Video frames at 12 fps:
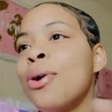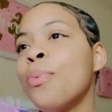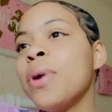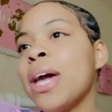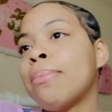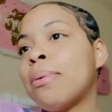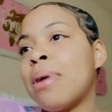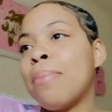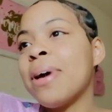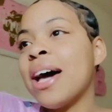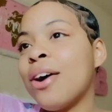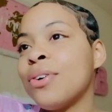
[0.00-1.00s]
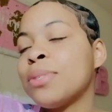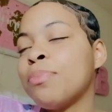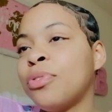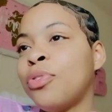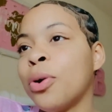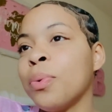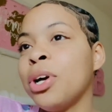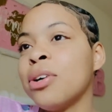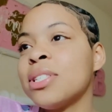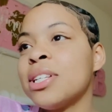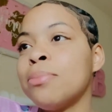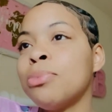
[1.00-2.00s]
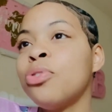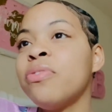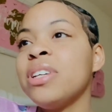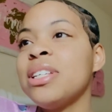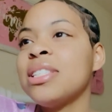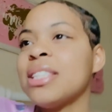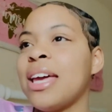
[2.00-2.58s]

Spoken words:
We at my mama's house before we go to the movies.